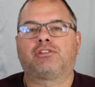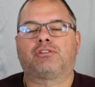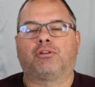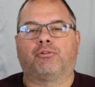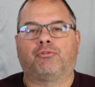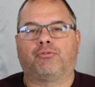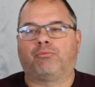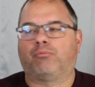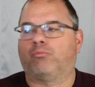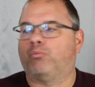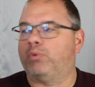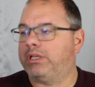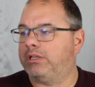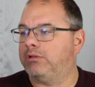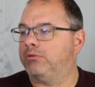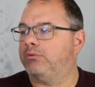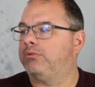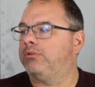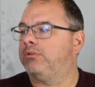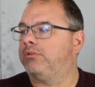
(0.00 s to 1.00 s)
So if we
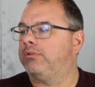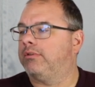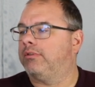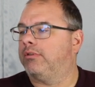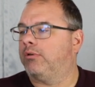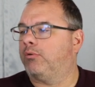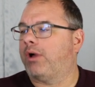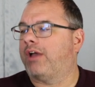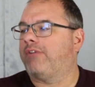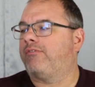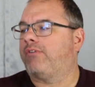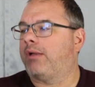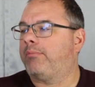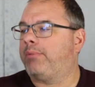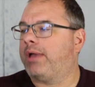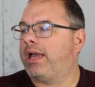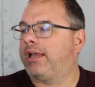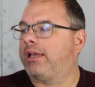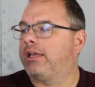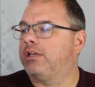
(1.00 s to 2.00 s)
do the Wi-Fi
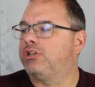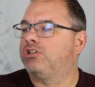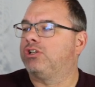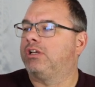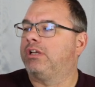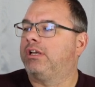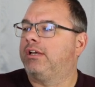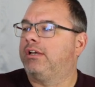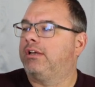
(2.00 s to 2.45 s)
package,